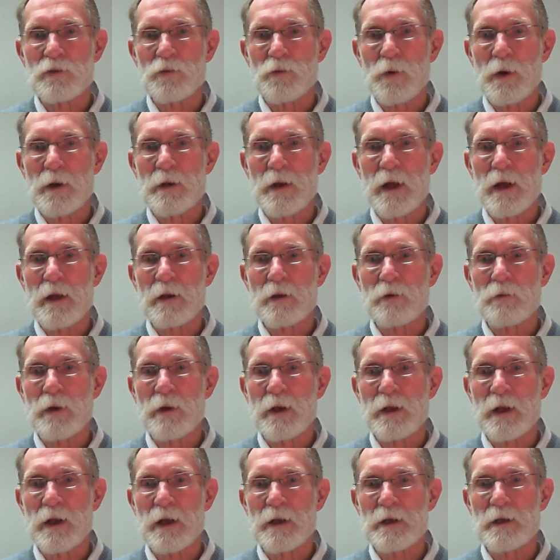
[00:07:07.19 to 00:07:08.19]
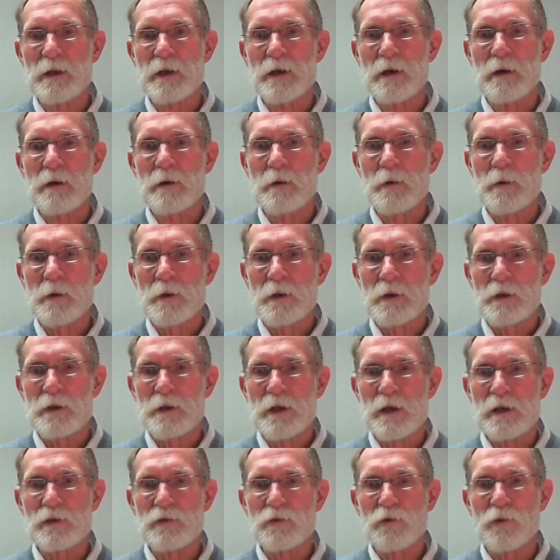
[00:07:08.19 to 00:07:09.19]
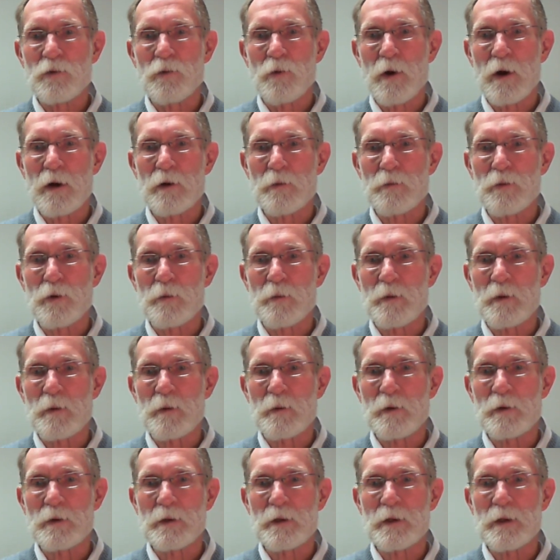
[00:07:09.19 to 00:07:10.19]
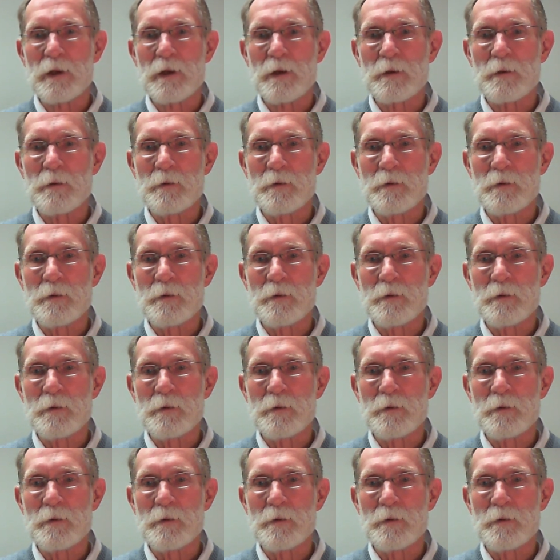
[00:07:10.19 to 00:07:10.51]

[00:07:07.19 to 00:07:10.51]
and one had a great idea: test for water permeability.